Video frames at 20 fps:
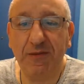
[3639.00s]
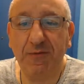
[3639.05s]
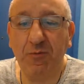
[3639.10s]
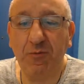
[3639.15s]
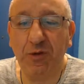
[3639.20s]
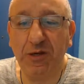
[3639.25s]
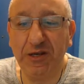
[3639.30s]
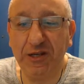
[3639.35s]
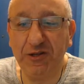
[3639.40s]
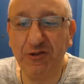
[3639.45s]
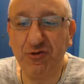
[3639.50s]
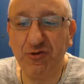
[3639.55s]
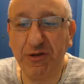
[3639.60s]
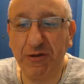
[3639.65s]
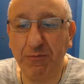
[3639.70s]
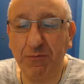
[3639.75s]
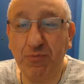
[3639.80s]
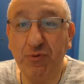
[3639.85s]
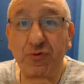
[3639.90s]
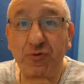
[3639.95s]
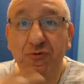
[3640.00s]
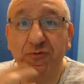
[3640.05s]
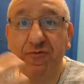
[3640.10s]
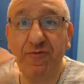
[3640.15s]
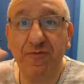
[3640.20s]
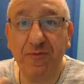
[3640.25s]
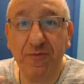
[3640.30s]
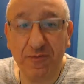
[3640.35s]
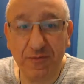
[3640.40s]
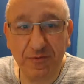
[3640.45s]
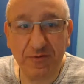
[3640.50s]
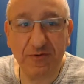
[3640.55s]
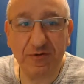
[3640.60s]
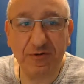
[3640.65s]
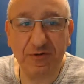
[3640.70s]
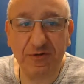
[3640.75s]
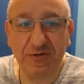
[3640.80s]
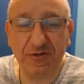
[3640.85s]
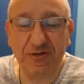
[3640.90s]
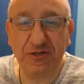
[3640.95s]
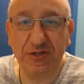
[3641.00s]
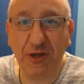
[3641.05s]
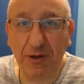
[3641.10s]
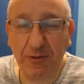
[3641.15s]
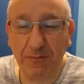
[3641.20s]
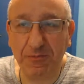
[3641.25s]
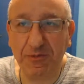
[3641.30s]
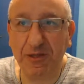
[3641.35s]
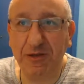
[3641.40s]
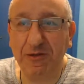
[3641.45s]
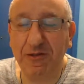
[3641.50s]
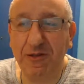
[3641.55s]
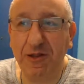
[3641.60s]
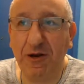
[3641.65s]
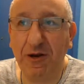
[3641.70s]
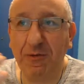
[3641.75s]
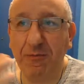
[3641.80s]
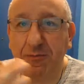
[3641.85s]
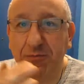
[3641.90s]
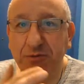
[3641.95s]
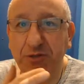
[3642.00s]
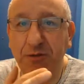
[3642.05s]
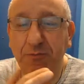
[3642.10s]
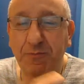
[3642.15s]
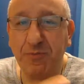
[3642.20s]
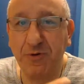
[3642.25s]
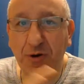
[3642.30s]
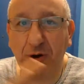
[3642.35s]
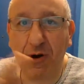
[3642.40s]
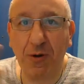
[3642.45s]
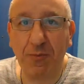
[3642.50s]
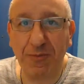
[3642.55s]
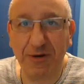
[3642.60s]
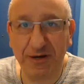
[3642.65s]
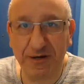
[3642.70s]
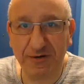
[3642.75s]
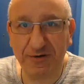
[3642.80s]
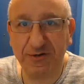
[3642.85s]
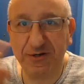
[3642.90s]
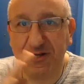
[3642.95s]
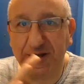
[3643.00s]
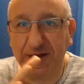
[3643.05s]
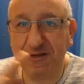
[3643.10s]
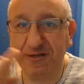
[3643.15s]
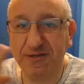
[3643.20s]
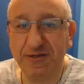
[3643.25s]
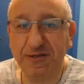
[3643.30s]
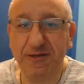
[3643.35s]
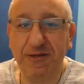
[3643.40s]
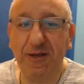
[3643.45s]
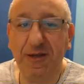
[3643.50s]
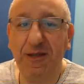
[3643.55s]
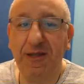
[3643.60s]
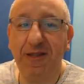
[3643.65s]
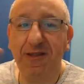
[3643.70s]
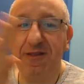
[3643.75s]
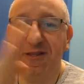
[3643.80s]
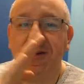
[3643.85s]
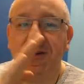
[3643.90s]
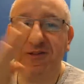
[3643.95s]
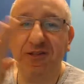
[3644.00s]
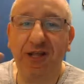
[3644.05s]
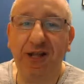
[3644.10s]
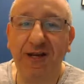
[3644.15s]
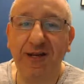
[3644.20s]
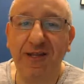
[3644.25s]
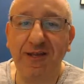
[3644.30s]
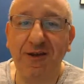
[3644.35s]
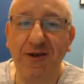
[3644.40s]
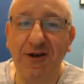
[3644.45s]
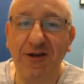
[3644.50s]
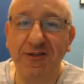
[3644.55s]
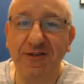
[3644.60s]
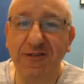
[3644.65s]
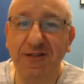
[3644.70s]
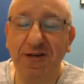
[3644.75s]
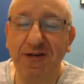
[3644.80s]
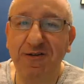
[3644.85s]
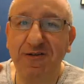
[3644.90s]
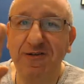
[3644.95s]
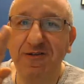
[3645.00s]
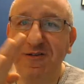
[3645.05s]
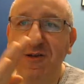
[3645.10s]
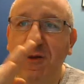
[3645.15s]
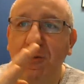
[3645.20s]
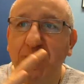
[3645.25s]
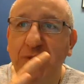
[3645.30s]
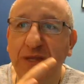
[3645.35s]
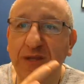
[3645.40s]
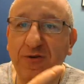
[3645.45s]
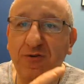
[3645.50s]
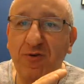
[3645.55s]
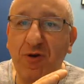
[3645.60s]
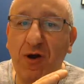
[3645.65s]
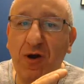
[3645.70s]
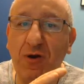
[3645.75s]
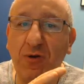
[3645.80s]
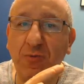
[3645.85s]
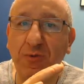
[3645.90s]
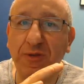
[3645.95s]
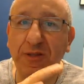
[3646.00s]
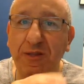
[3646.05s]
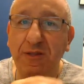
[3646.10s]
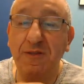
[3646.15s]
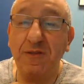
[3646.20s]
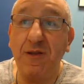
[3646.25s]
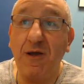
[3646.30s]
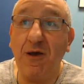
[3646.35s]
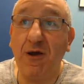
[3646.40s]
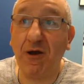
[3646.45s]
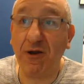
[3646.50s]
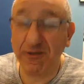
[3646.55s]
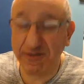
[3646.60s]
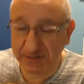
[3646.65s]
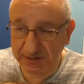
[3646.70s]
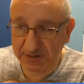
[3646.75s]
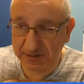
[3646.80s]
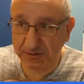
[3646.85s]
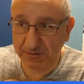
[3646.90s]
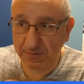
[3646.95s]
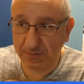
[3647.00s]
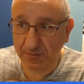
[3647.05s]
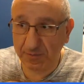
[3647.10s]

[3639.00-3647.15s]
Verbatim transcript: We need to improve something. They're the barometer, yes. They're telling us there's something wrong with us.